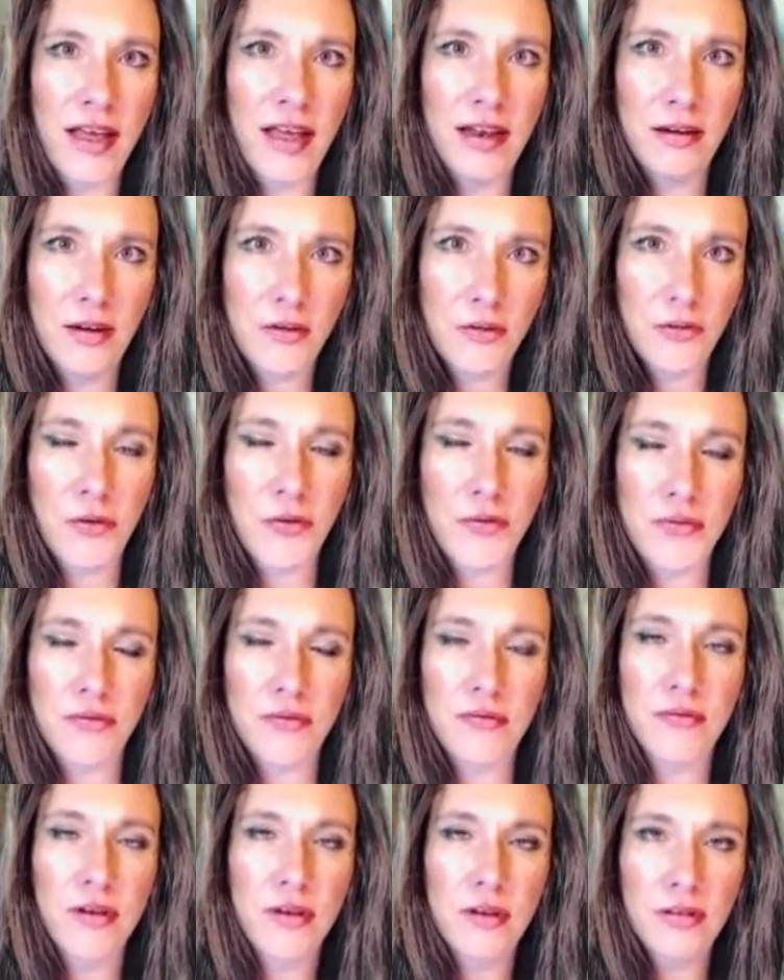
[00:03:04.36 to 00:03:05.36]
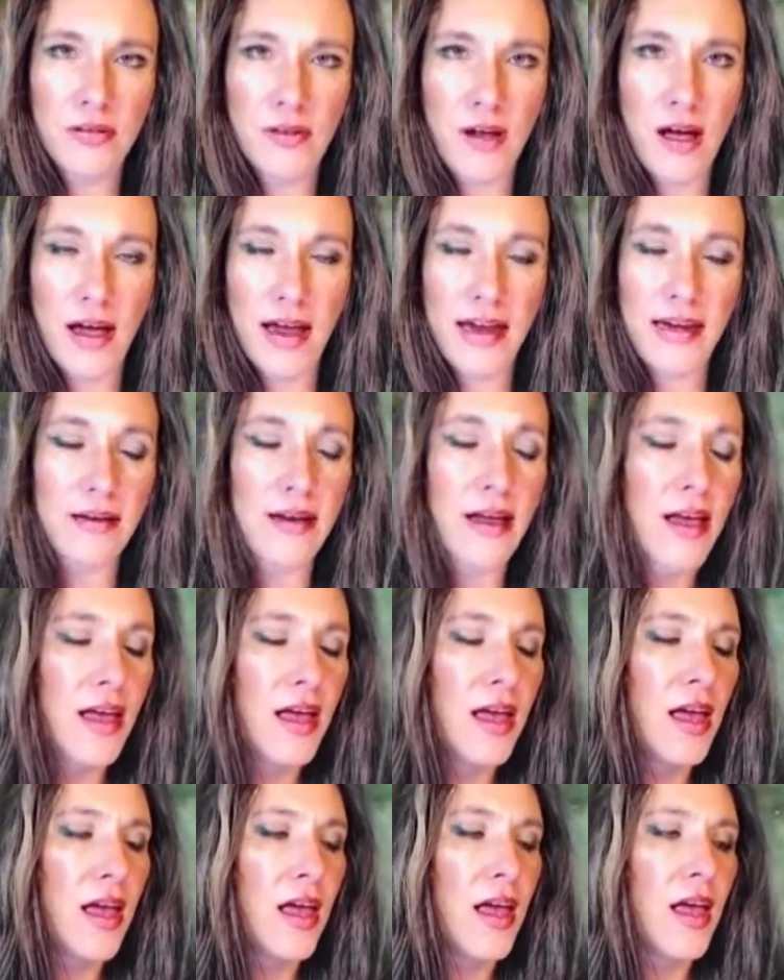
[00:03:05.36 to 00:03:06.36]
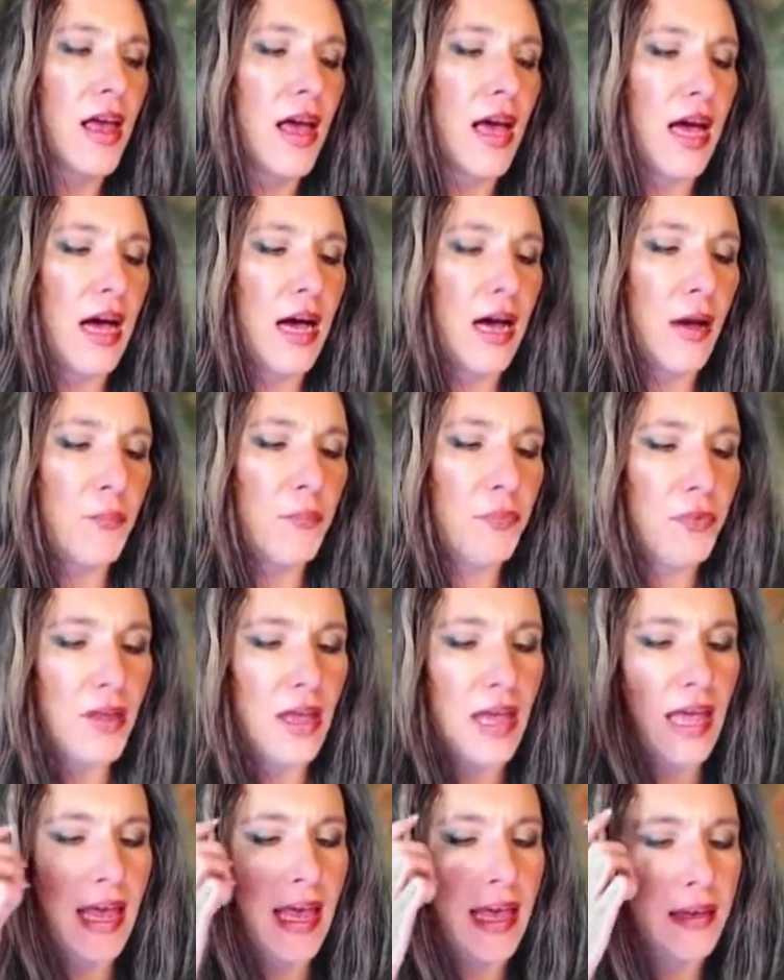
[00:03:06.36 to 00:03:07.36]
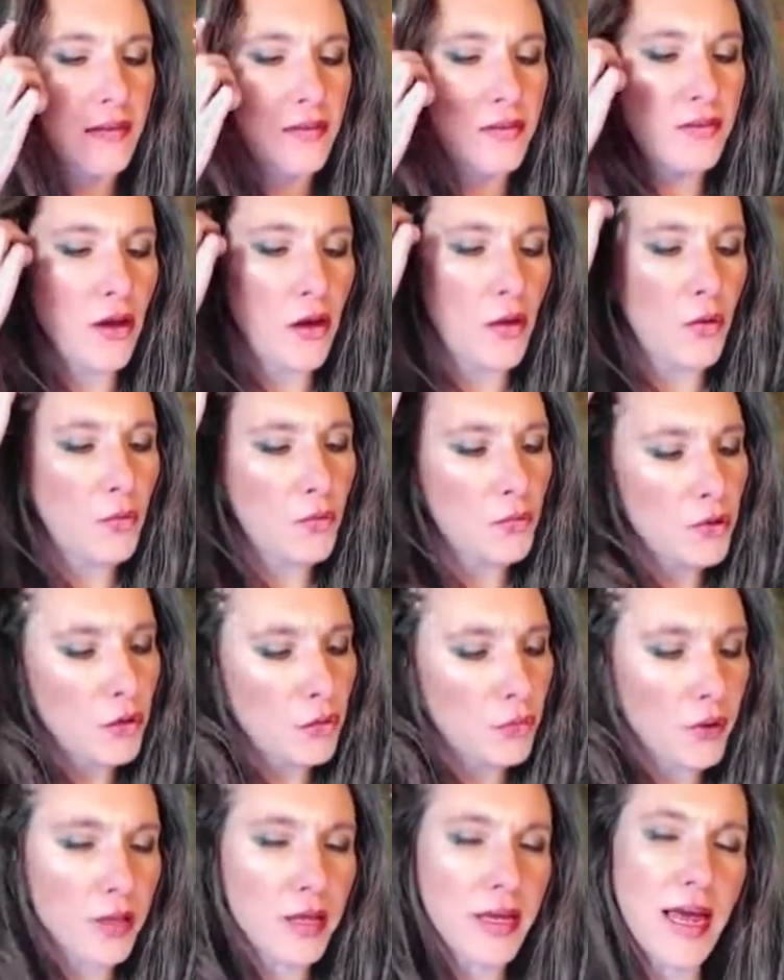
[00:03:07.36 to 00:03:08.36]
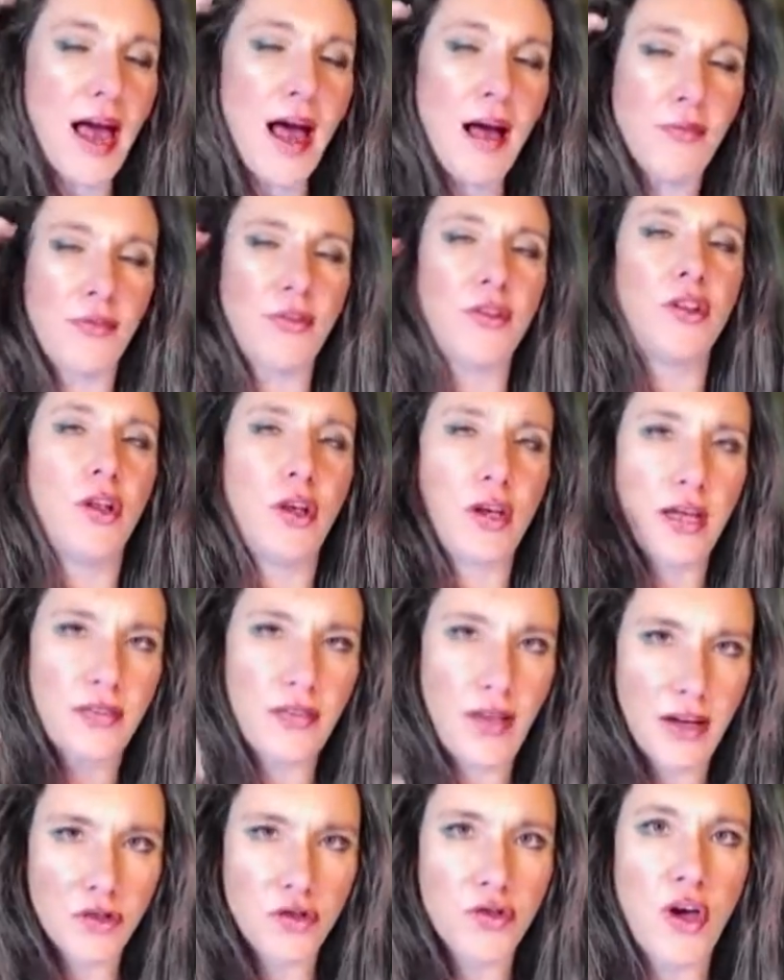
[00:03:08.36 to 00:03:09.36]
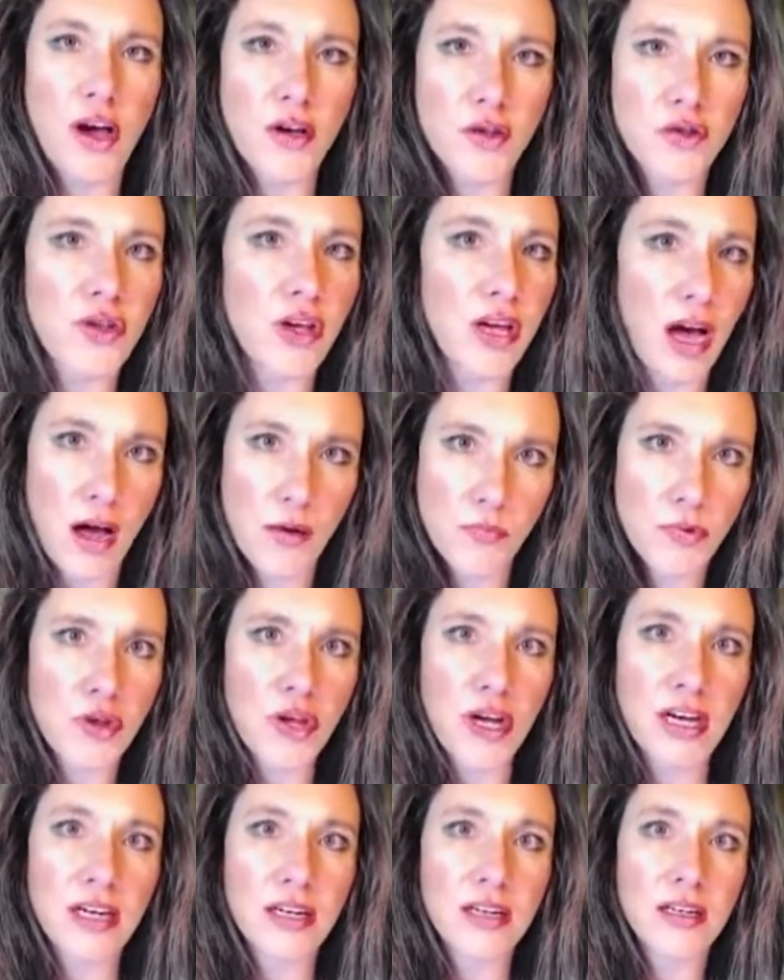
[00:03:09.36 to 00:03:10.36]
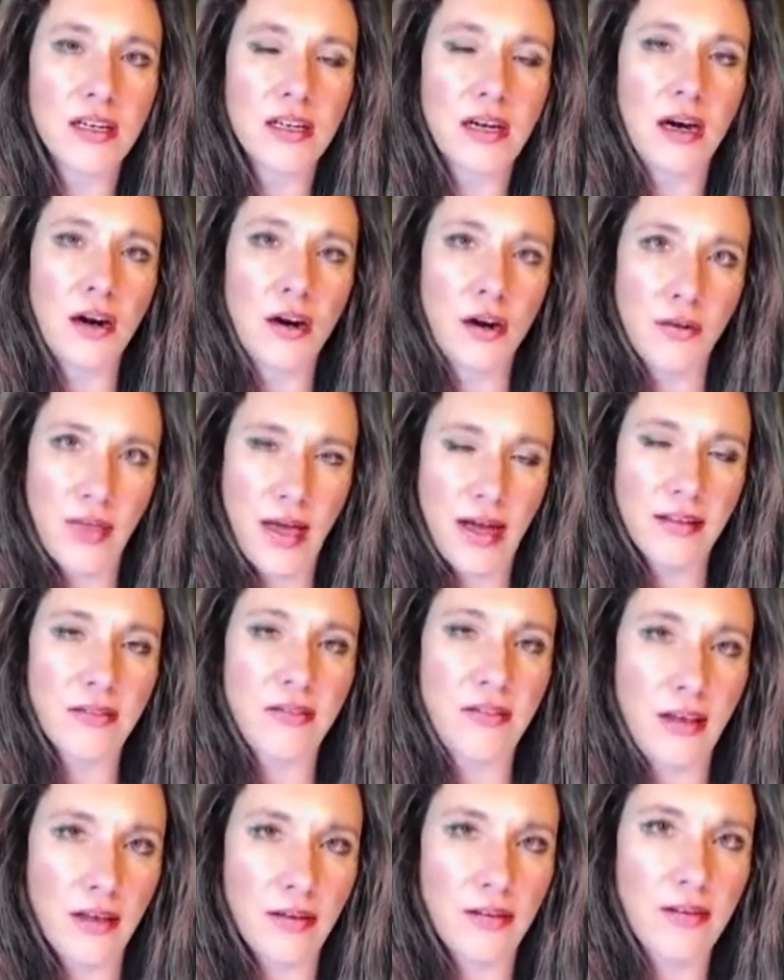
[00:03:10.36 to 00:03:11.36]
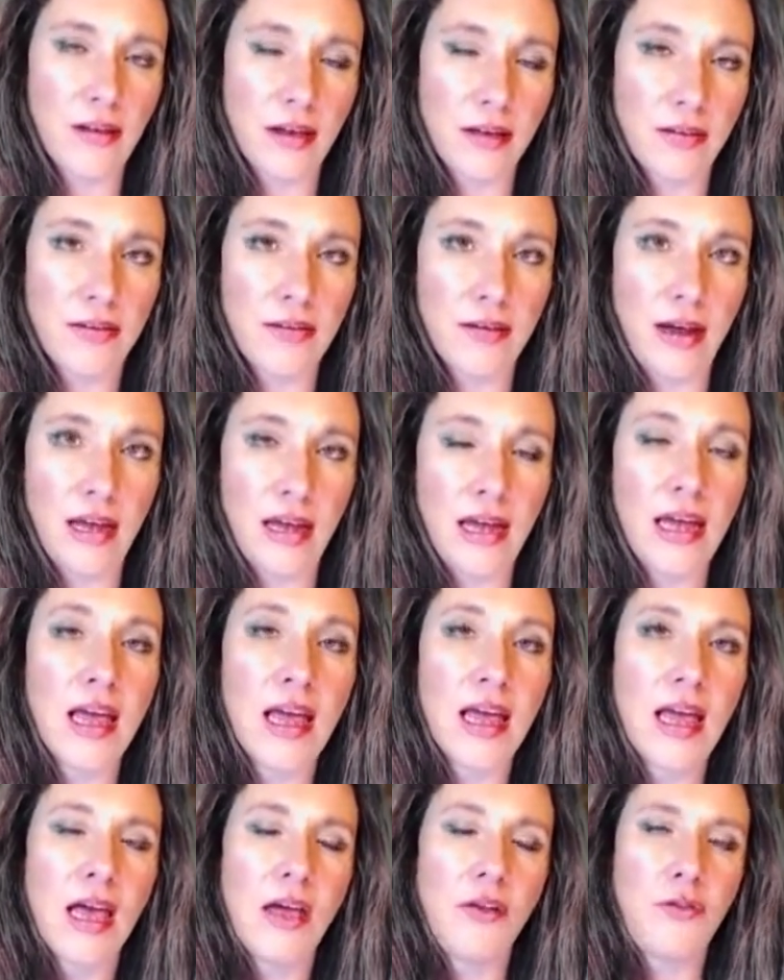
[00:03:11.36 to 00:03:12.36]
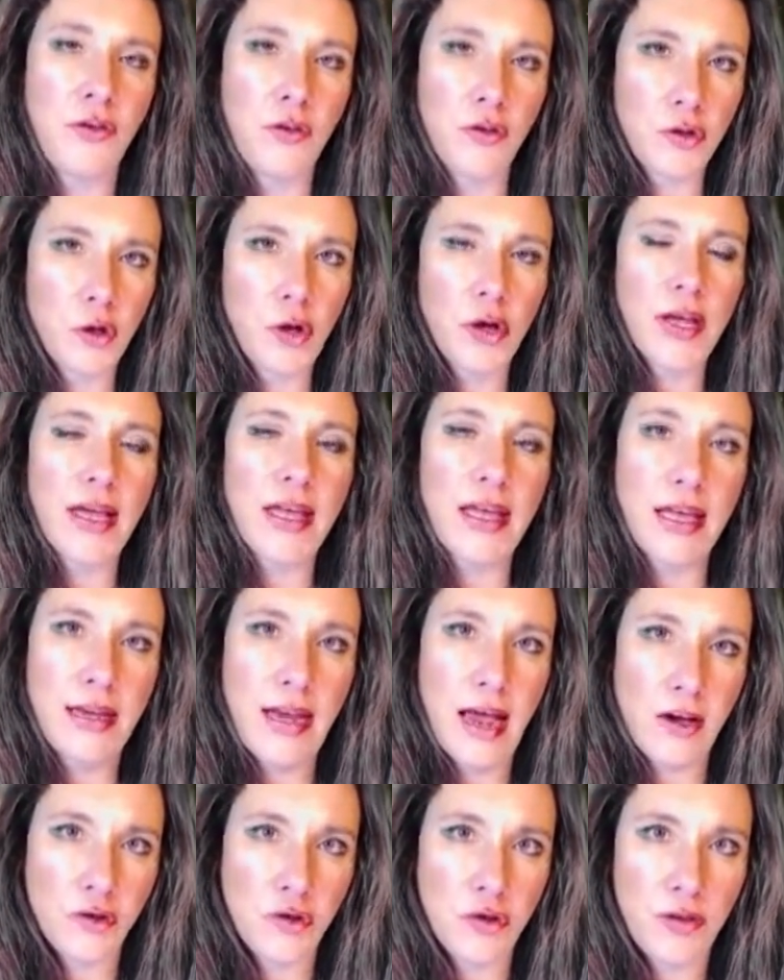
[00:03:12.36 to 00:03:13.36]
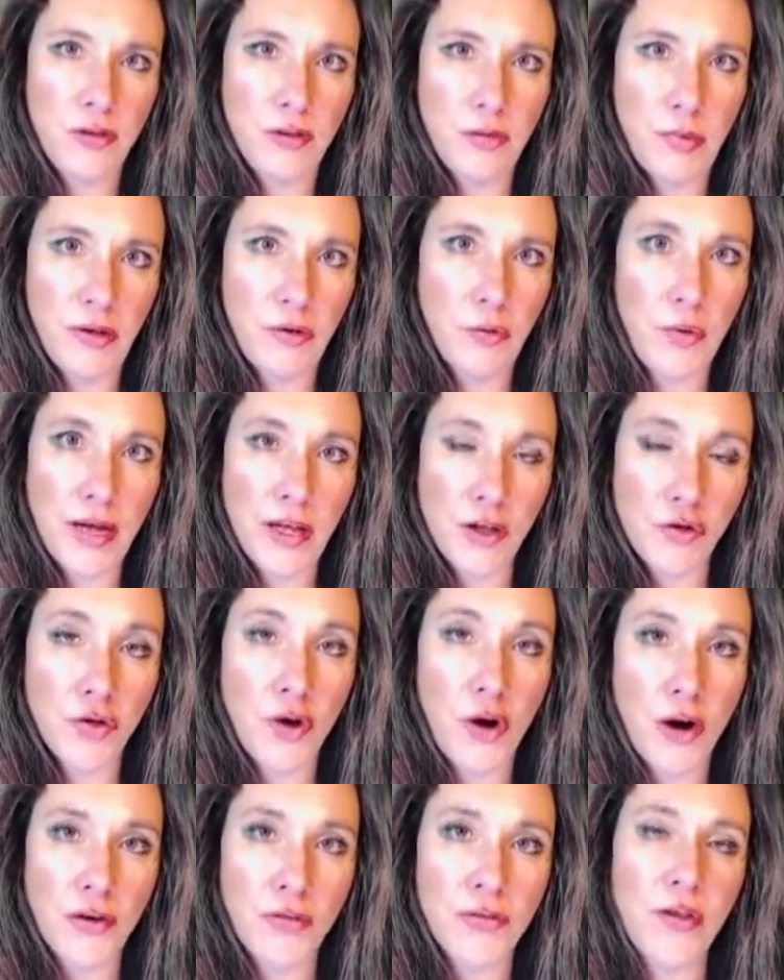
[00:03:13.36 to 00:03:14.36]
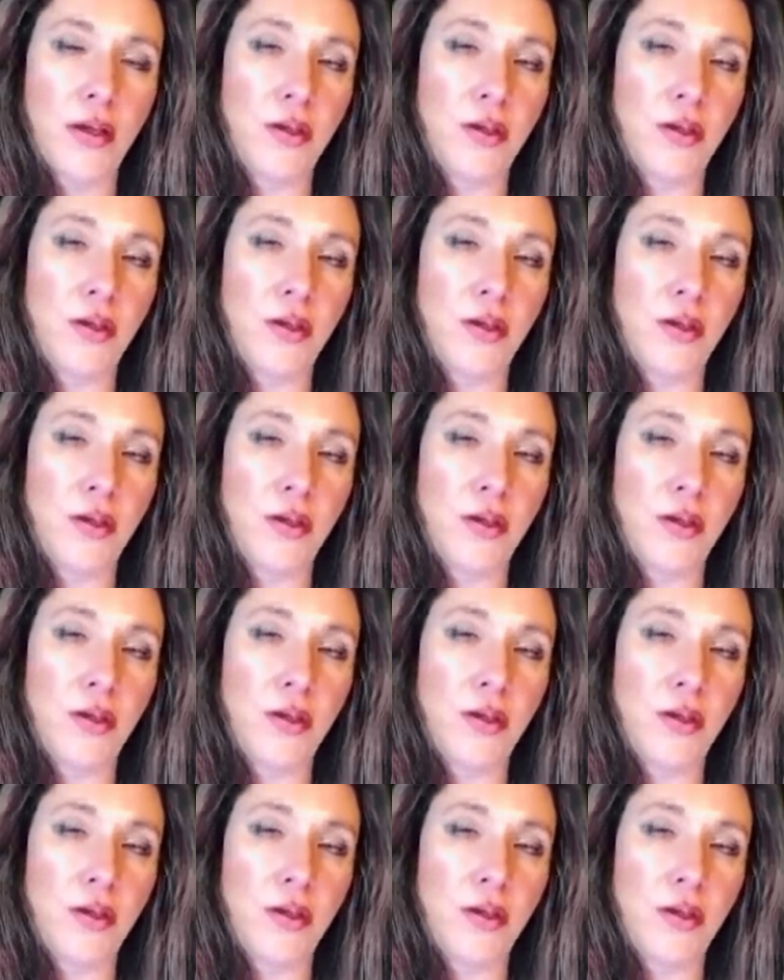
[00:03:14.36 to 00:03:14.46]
in a certain sign. And so you really have to look at that Shastiamsa, or that D60, to look at connections between charts.